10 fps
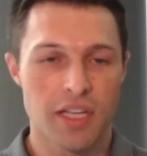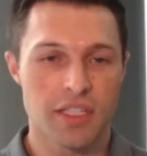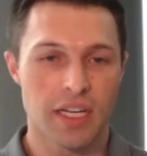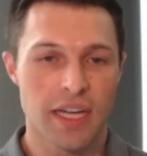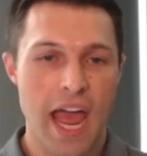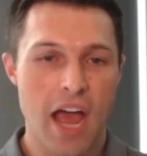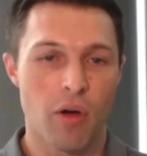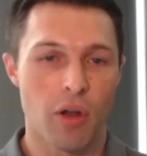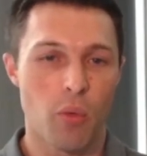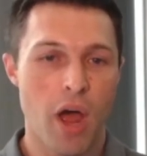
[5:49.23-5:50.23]
sensing
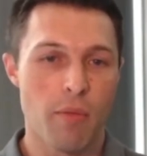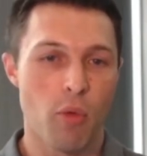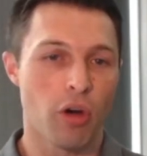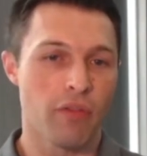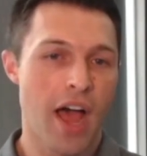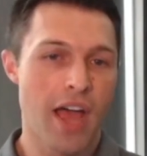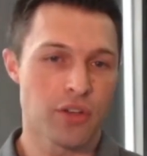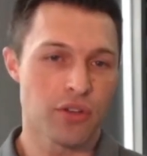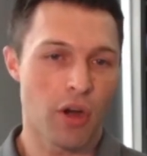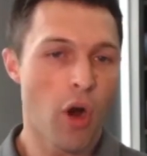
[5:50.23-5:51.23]
now on why more
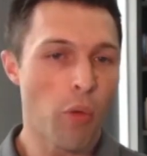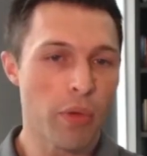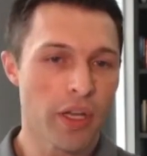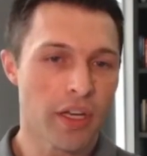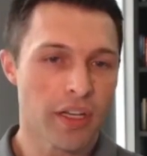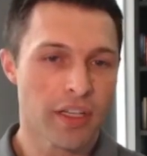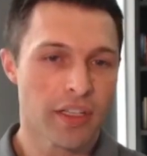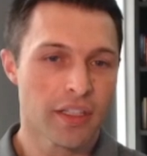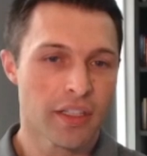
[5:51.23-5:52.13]
advisors are open